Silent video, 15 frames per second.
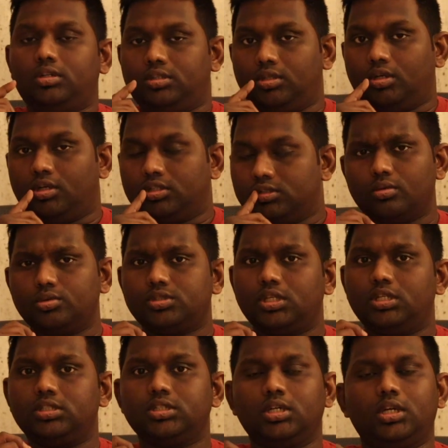your crew
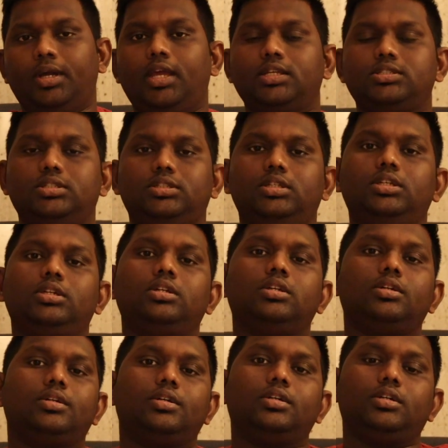change by assessing
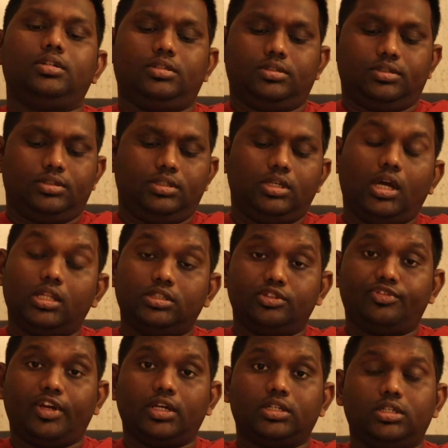the other
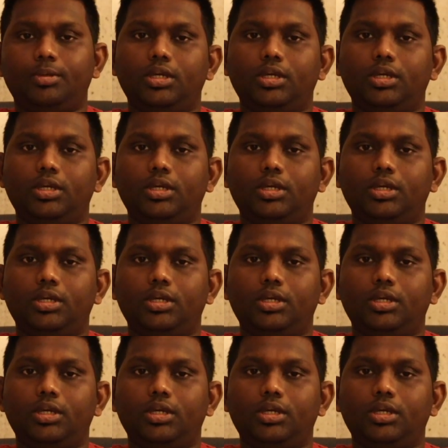factor.